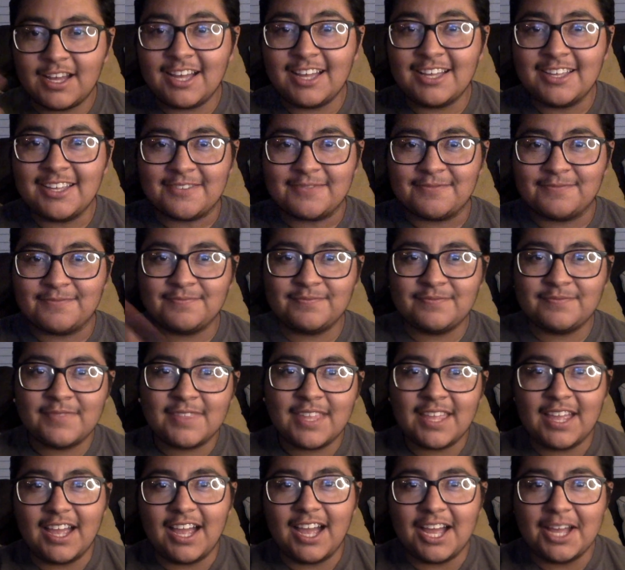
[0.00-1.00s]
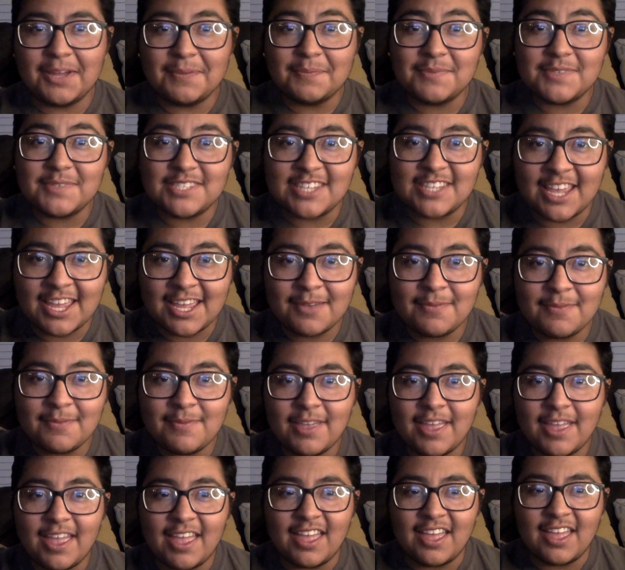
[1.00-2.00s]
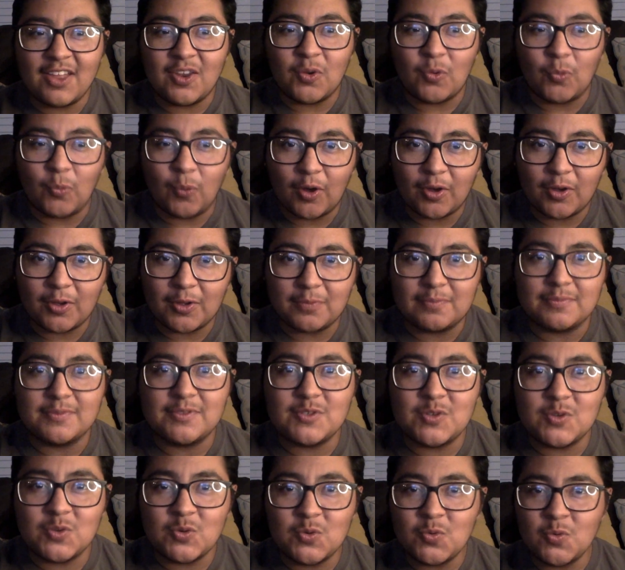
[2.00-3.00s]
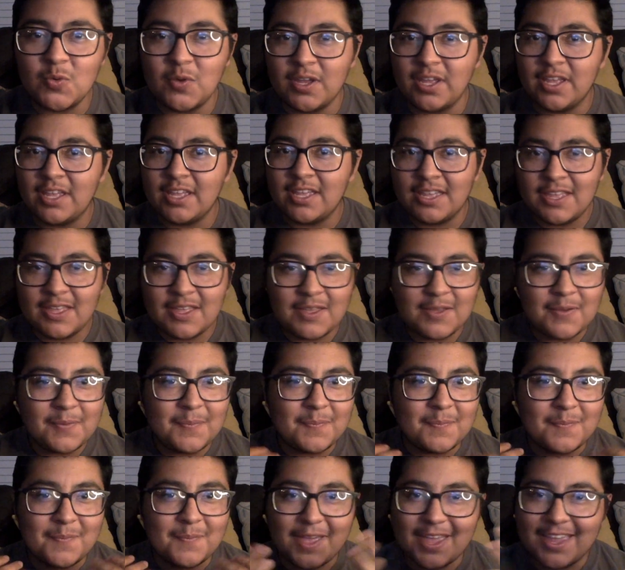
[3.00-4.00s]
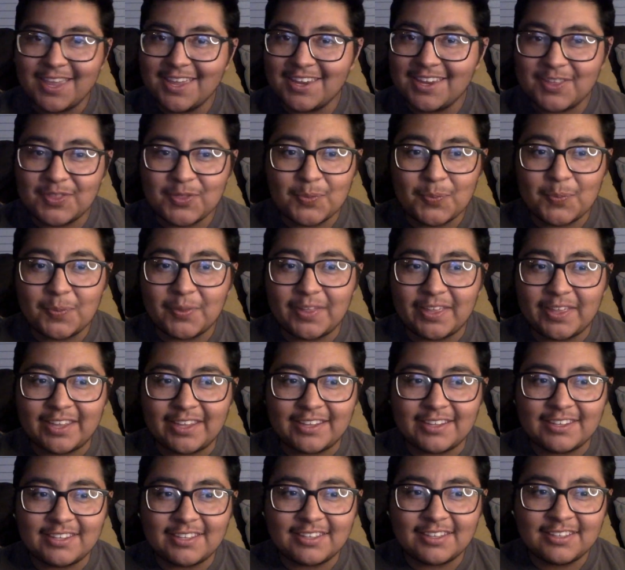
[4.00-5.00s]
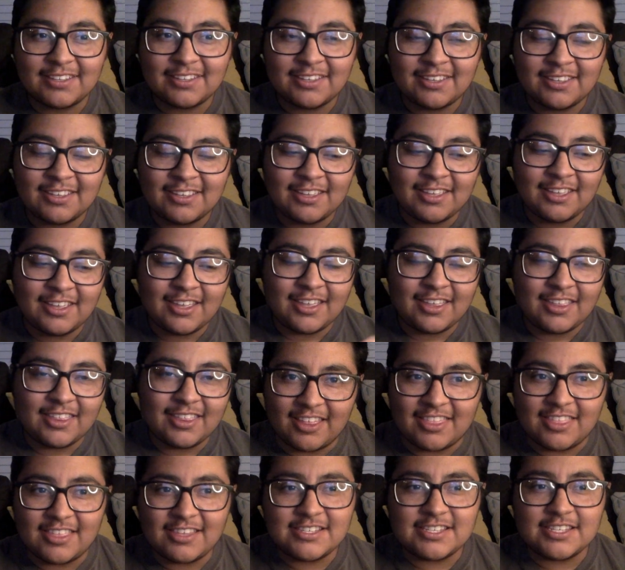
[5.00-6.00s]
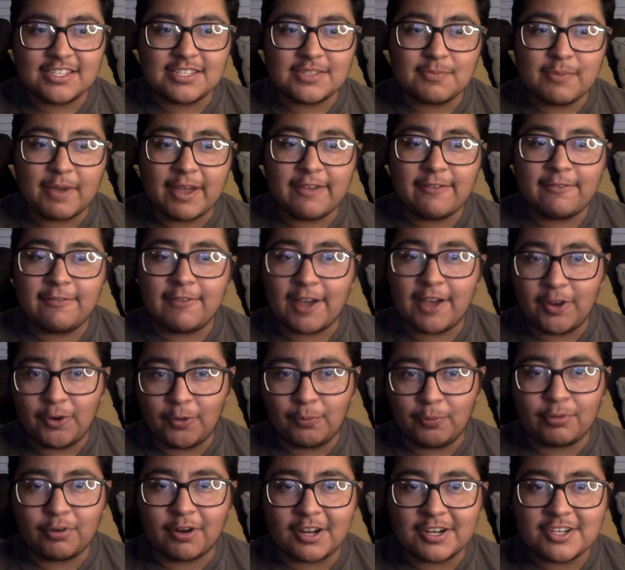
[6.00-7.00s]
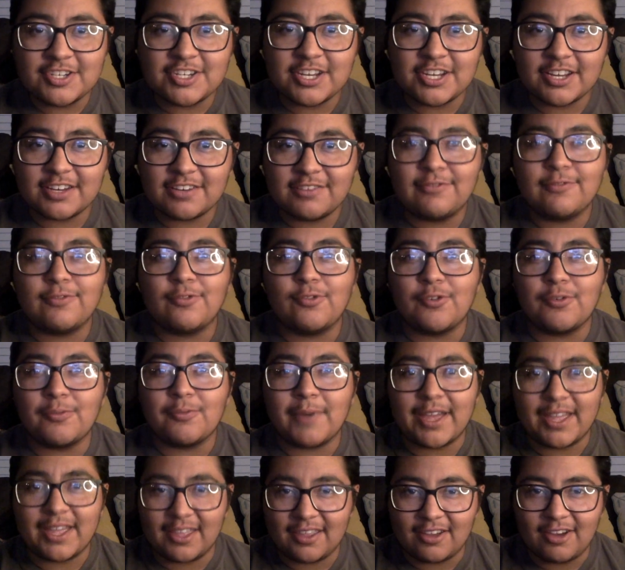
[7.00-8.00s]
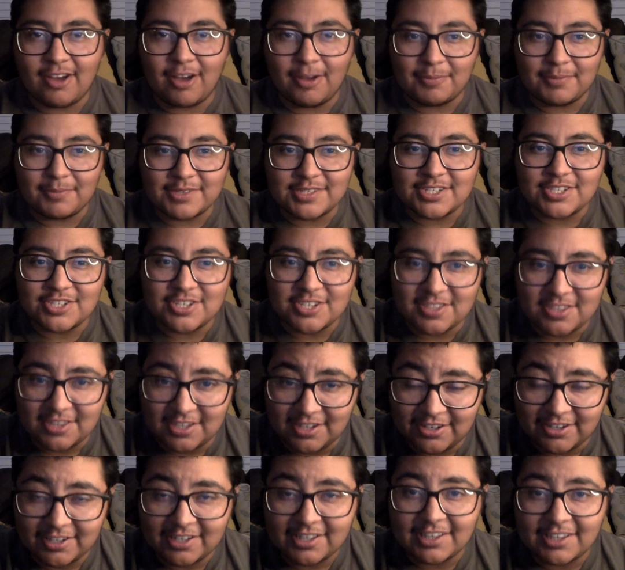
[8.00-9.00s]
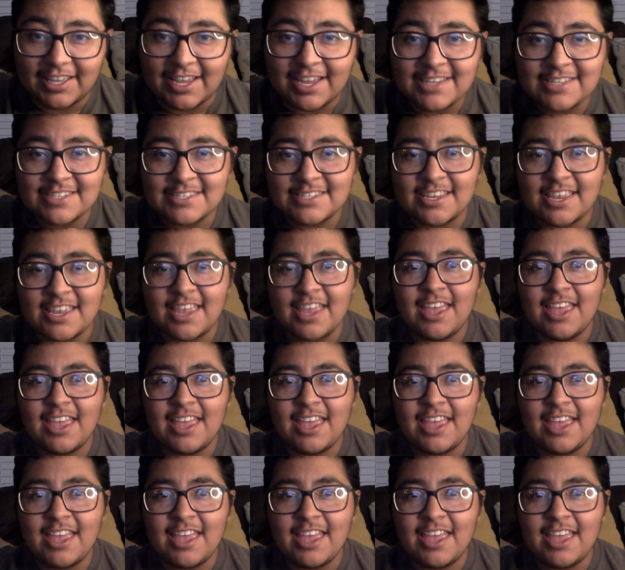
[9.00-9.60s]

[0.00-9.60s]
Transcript: Hi, I'm Sam, and welcome to Made in the Blank. This is my final project for my composition theory class,